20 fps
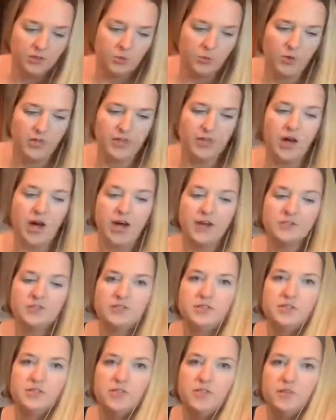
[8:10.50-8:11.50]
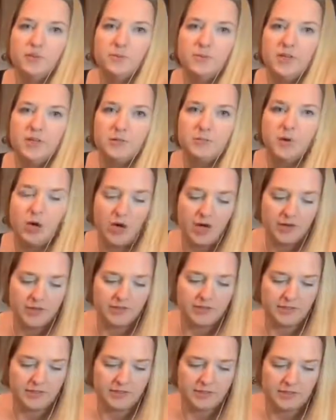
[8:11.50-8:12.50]
we lost a little bit of moss
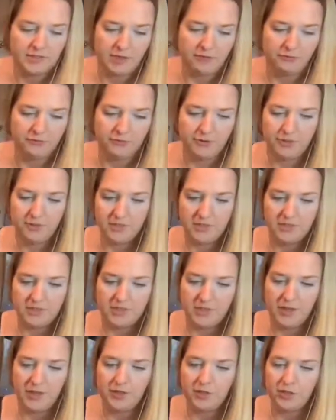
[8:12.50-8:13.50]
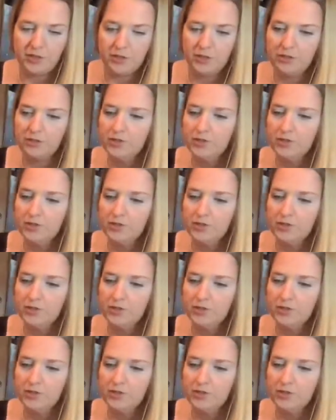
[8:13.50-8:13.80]
and stuff from his other.